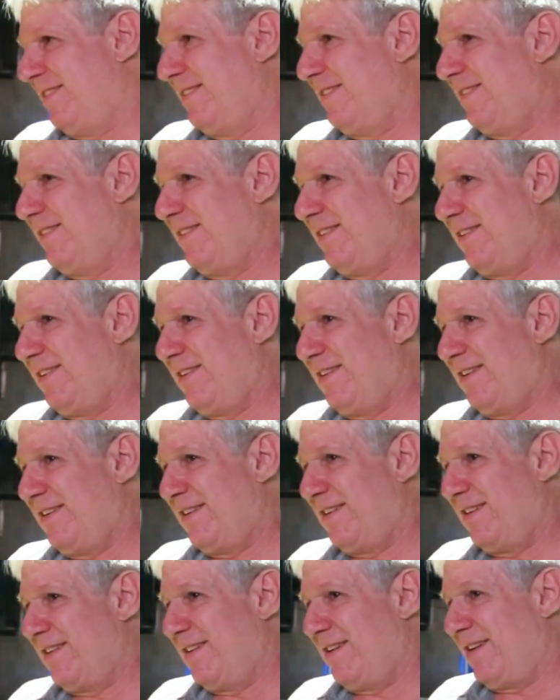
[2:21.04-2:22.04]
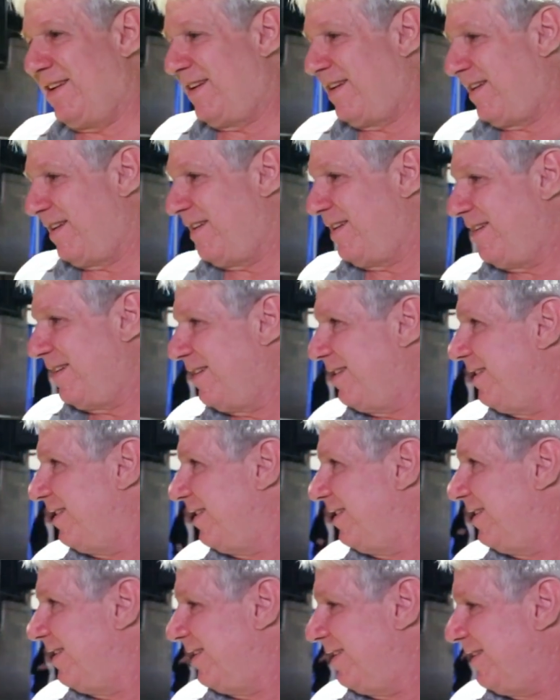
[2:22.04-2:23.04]

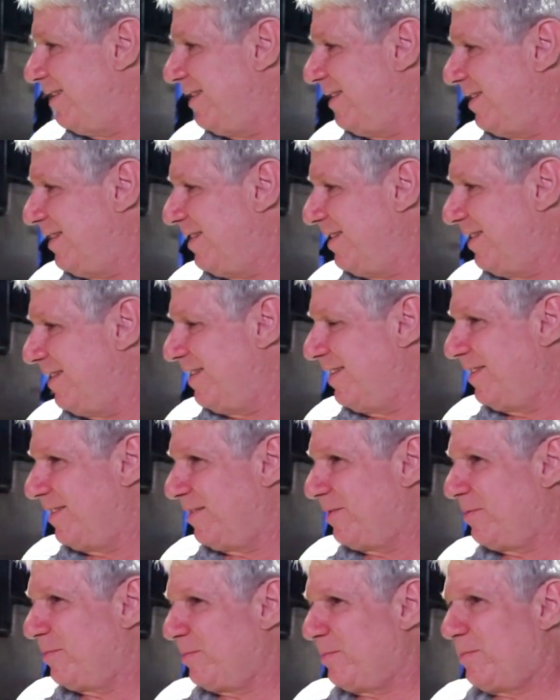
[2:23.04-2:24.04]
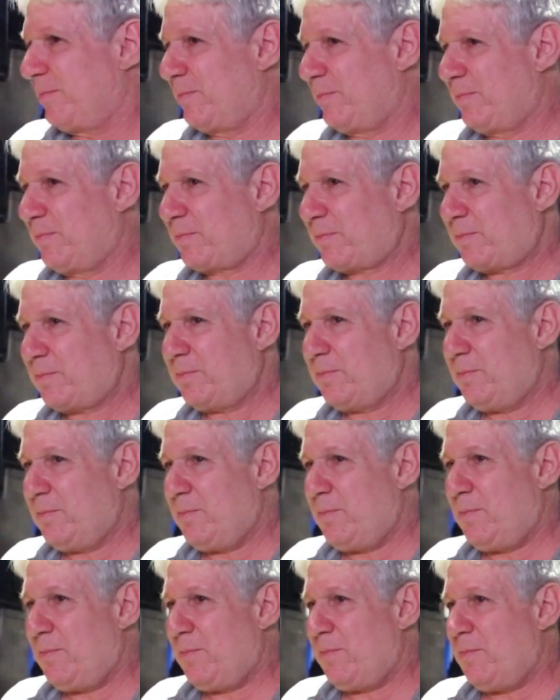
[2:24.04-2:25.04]

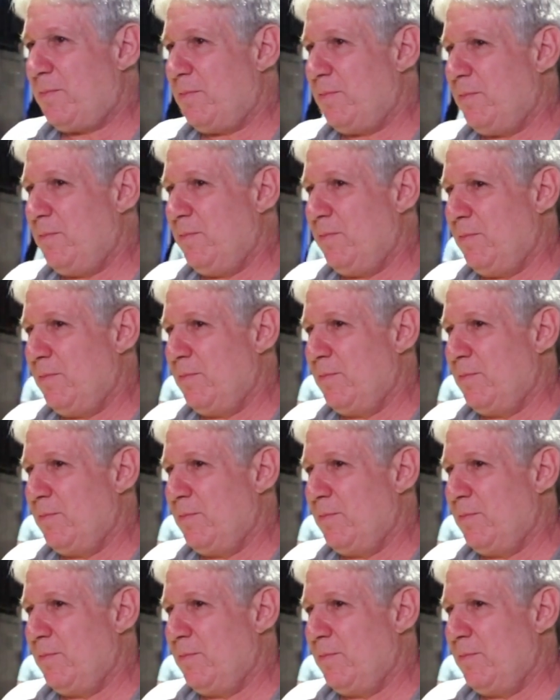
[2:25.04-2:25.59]
(silent)